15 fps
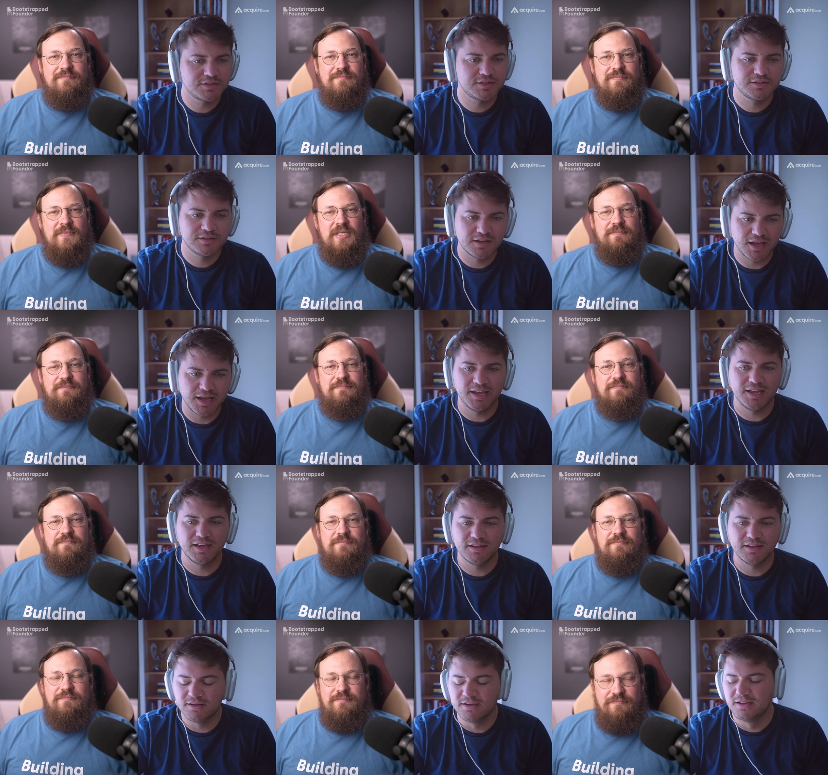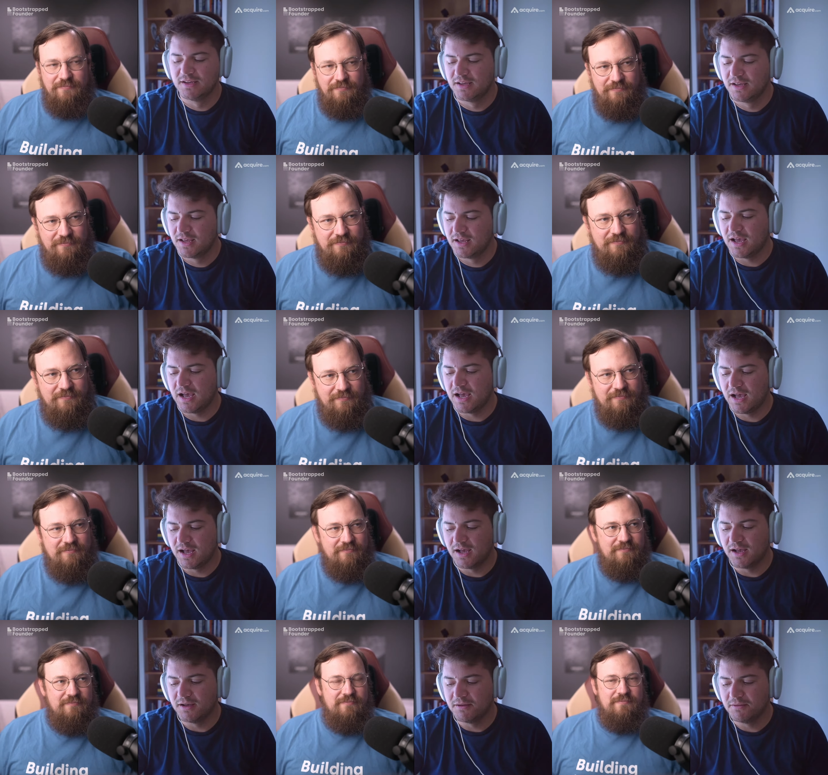Speaker 1: And, uh,
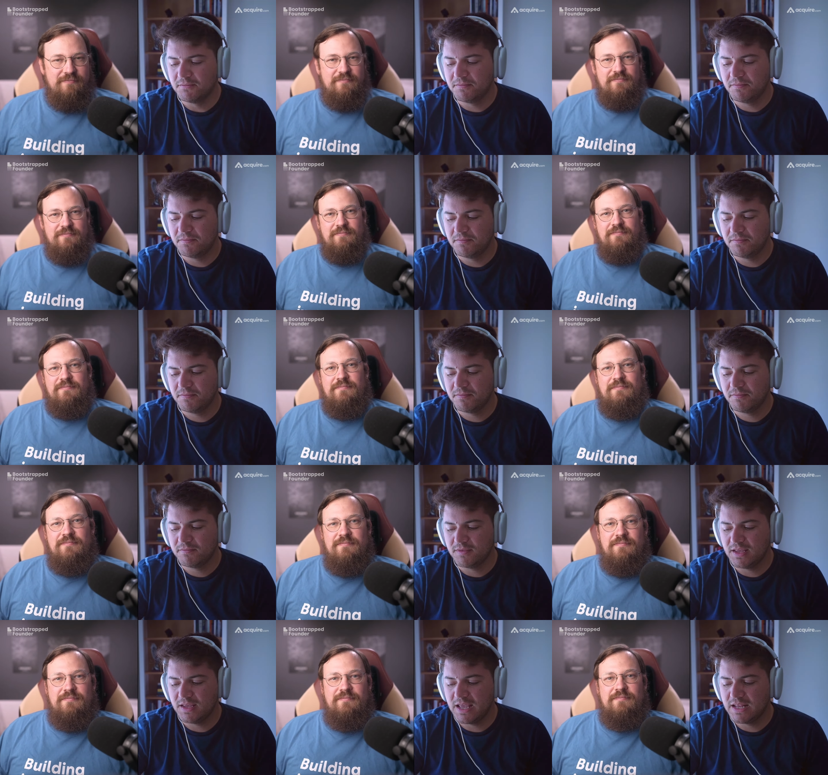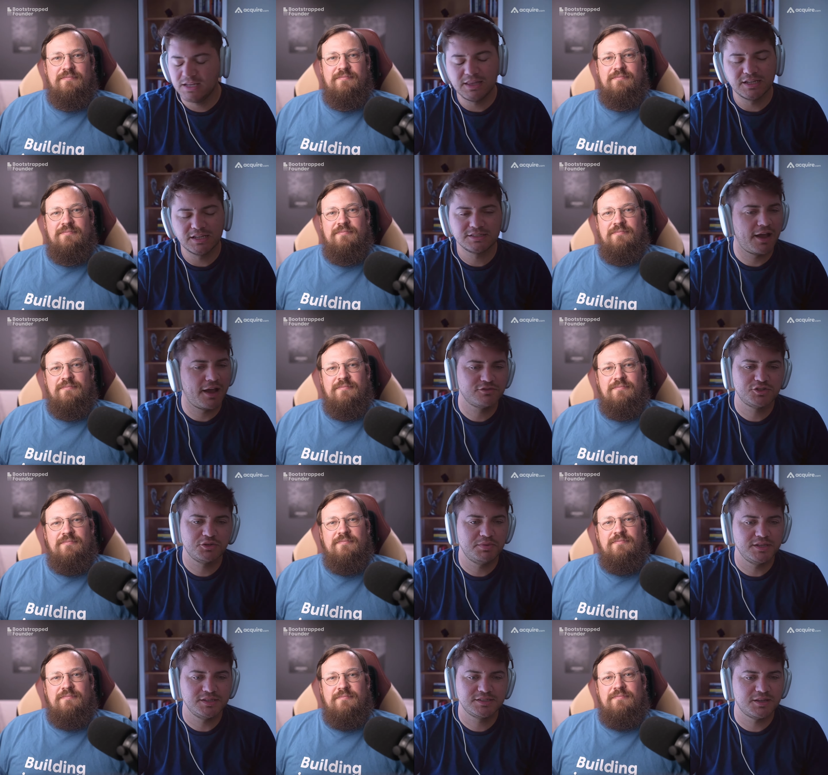and it doesn't have to be
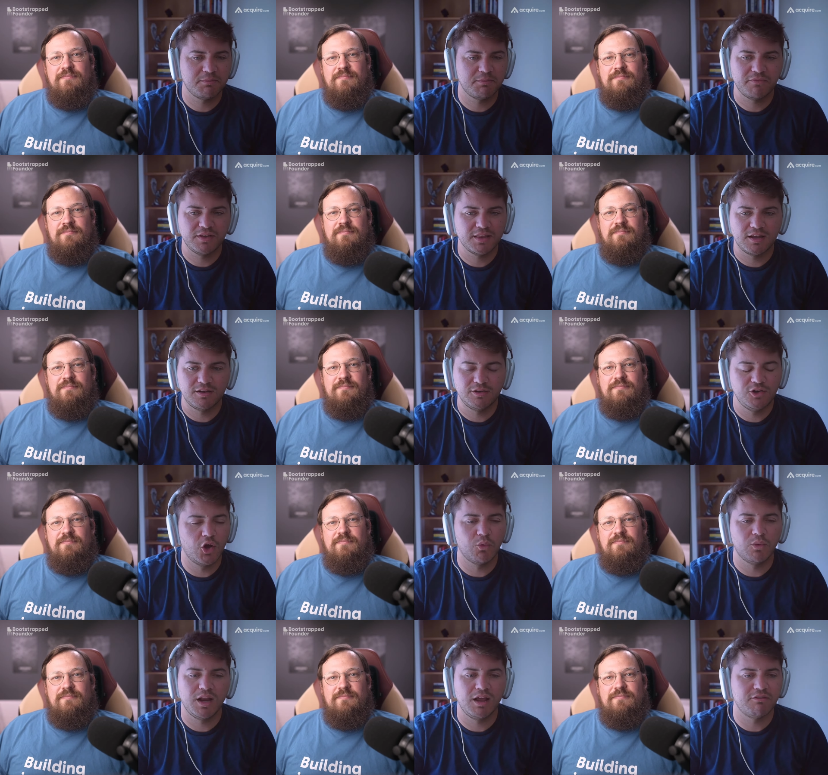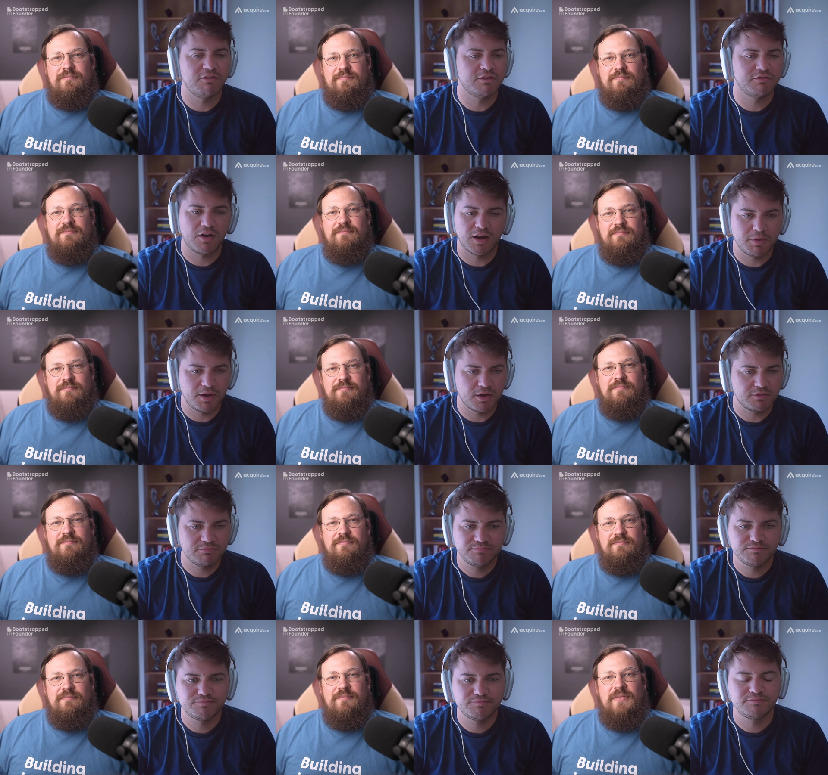something that no one ever thought about.
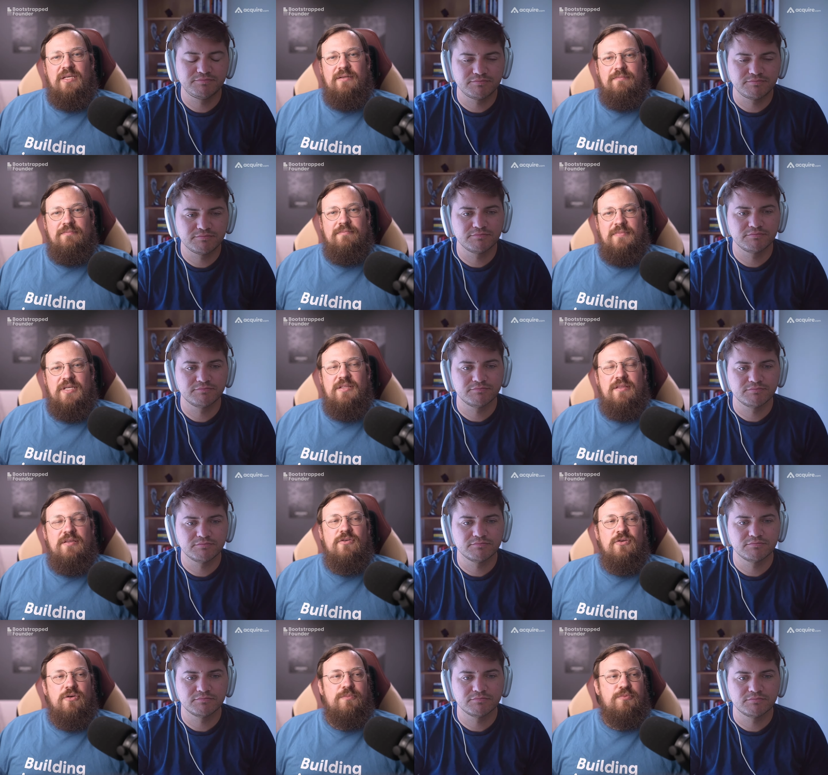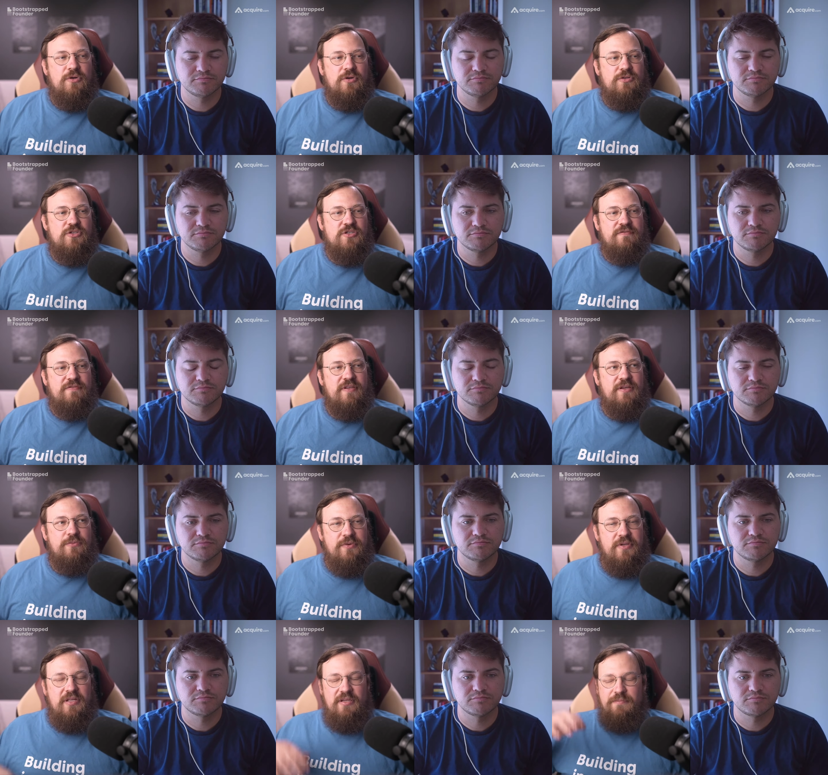
Speaker 2: Yeah. I think your approach of like
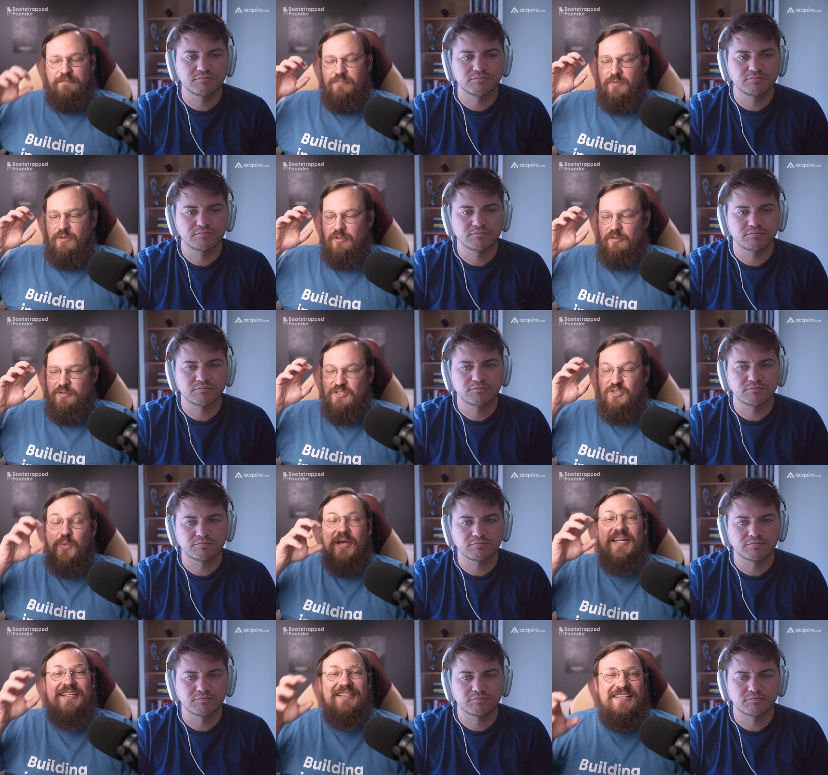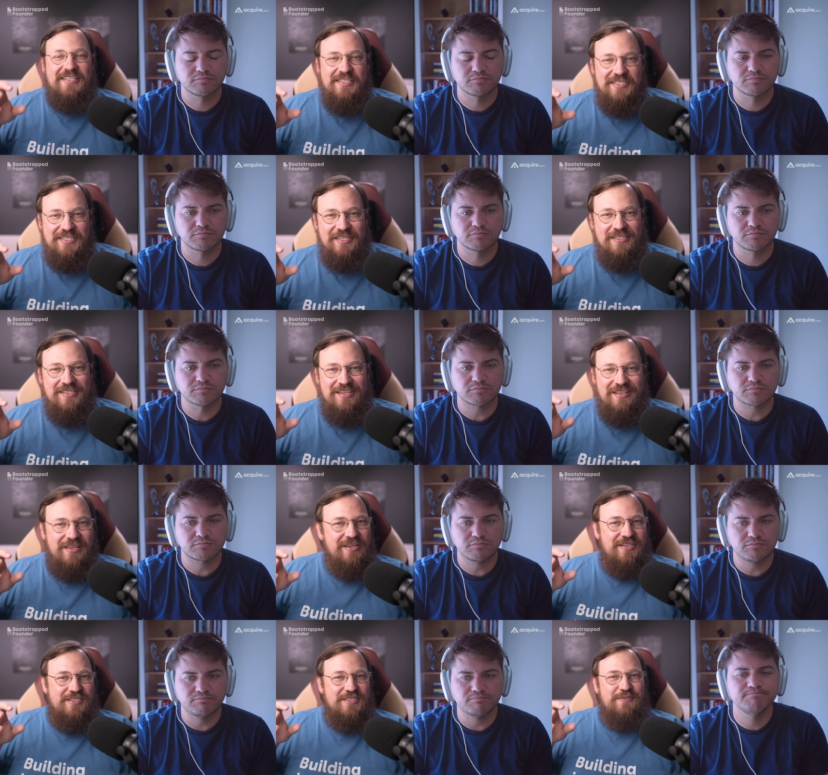really sweating the details, I
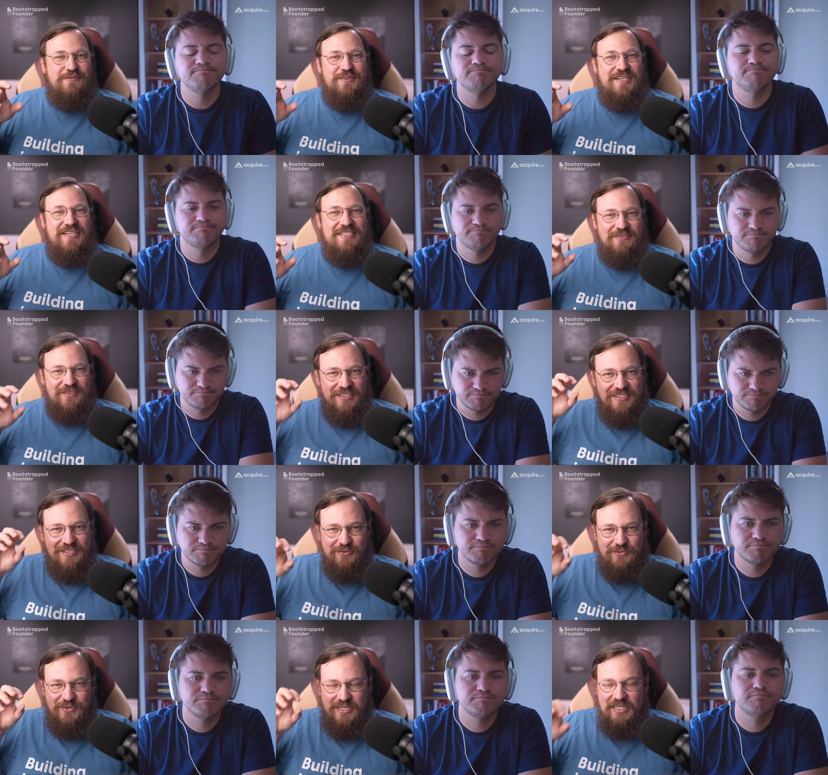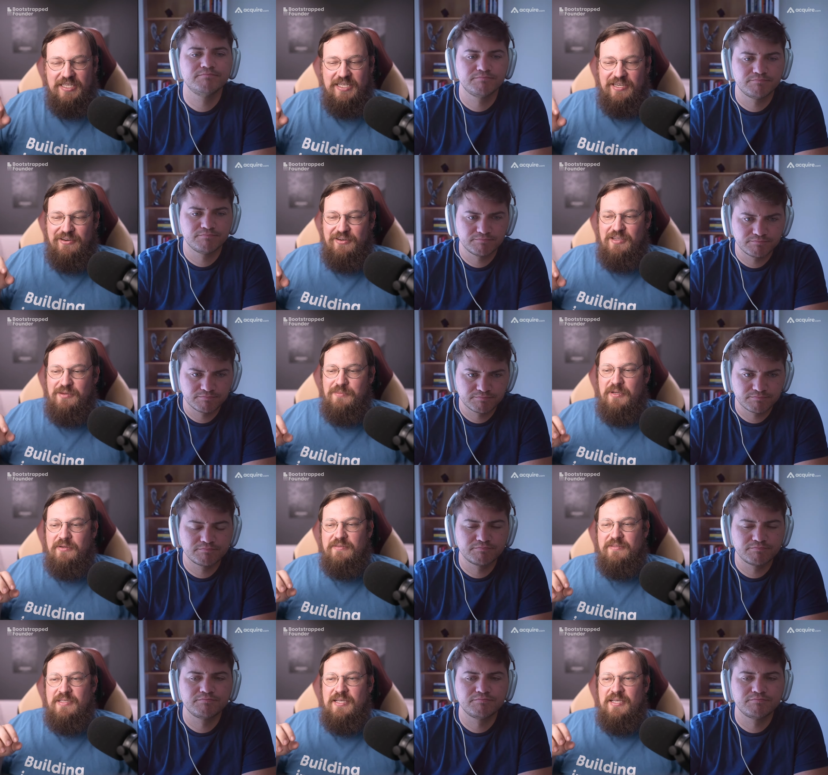think is the phrase, right? Like really caring about